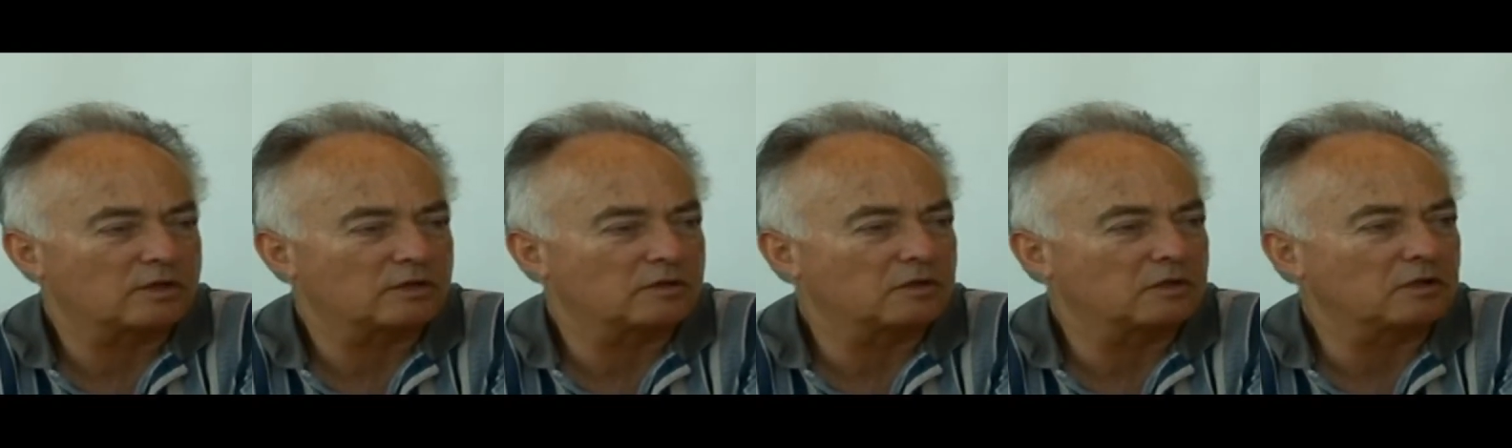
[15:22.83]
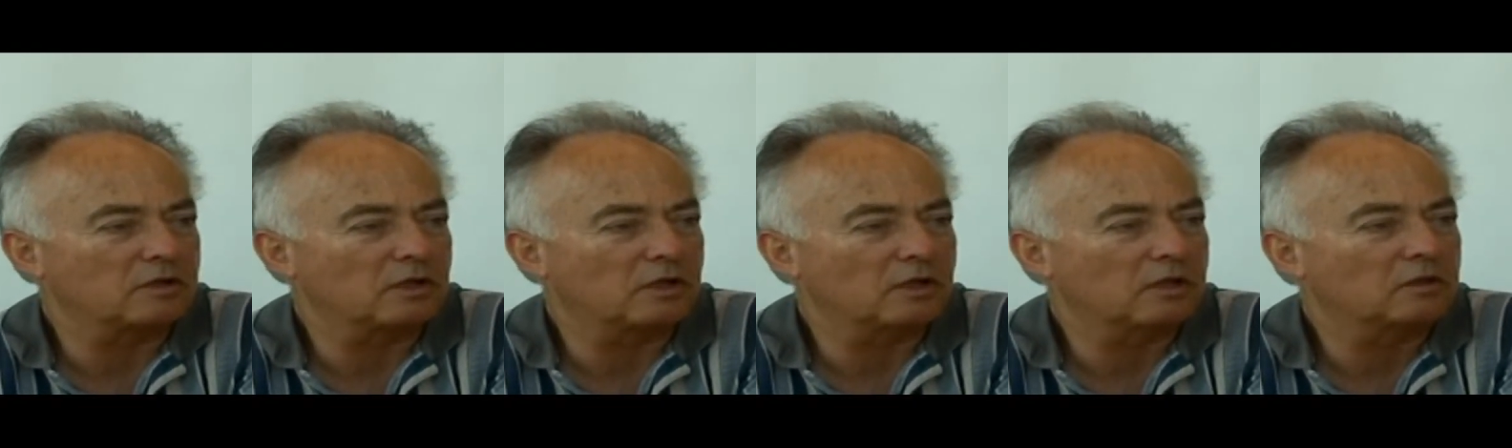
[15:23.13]
as
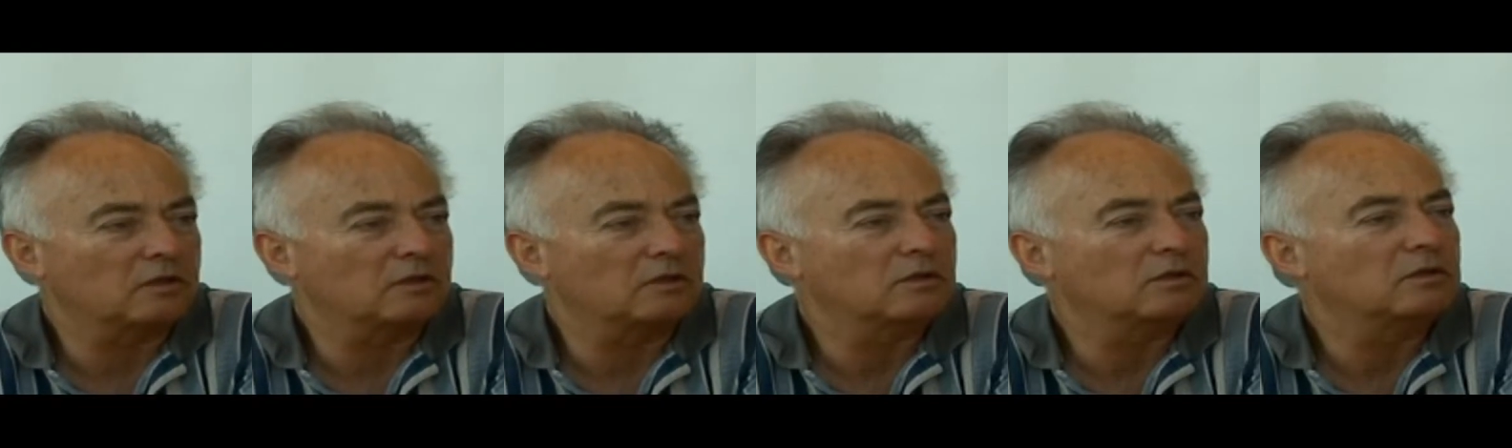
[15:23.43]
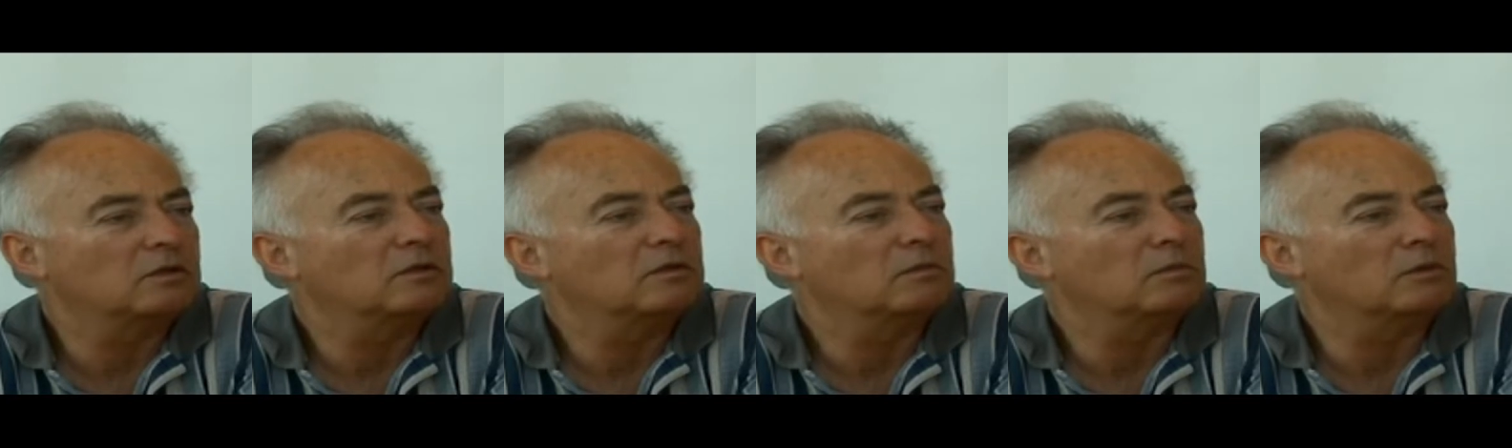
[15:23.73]
indicated
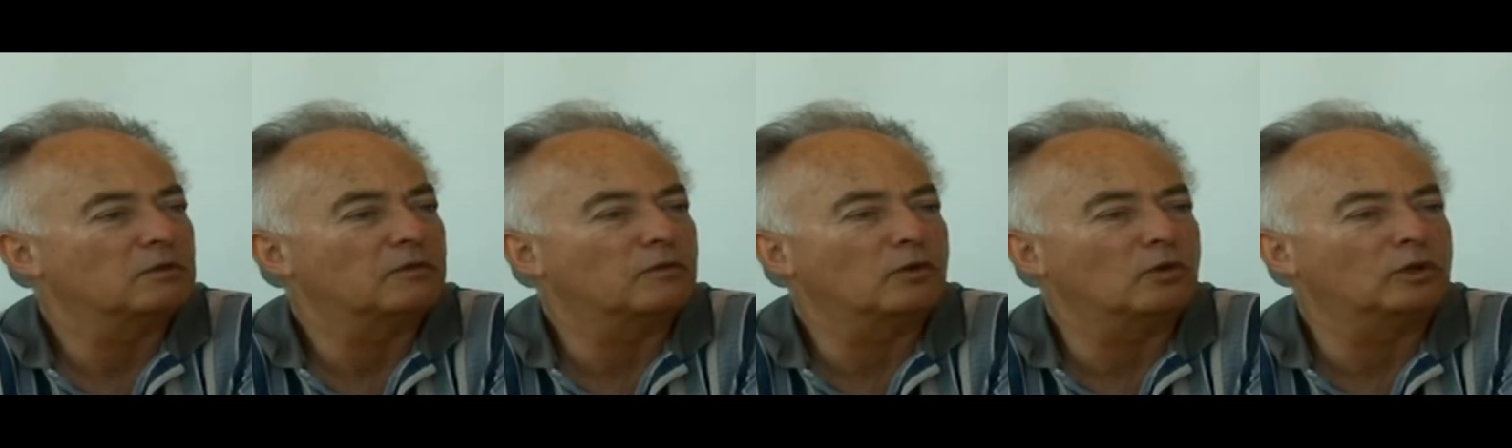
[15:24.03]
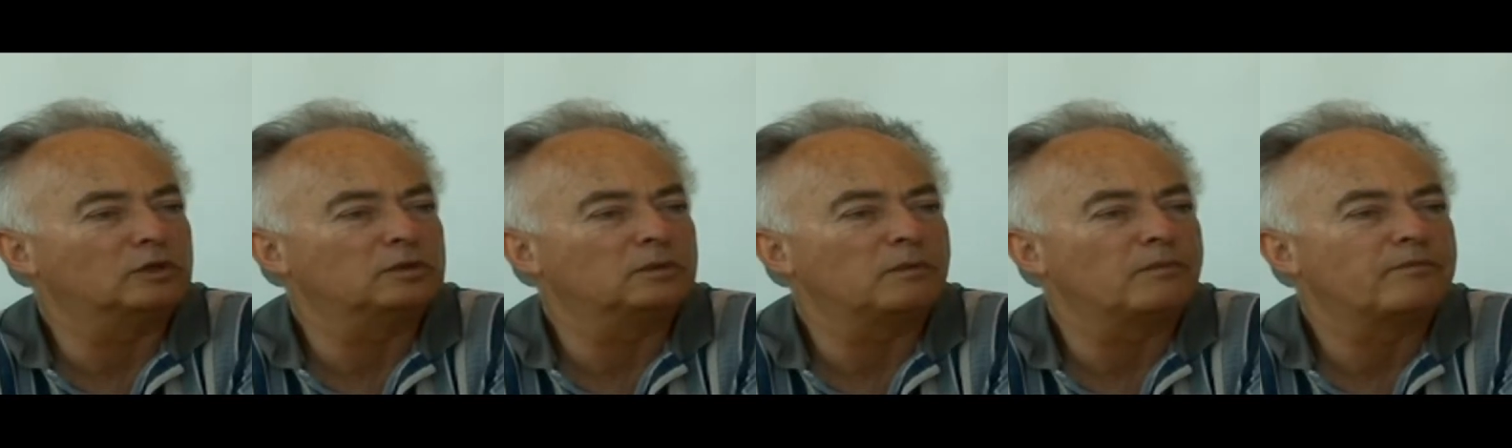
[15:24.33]

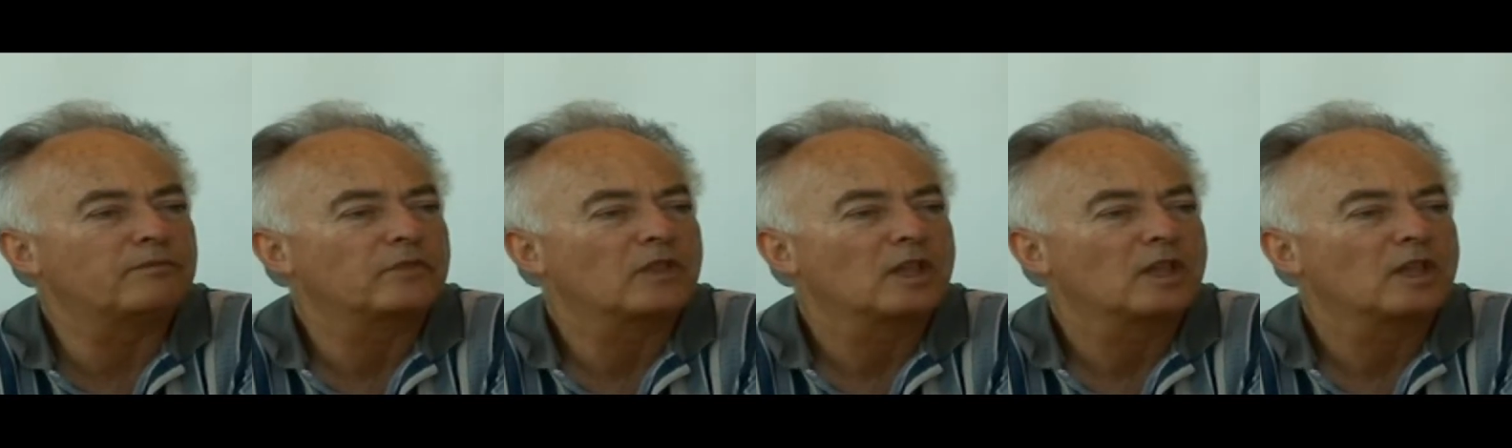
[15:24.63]
before,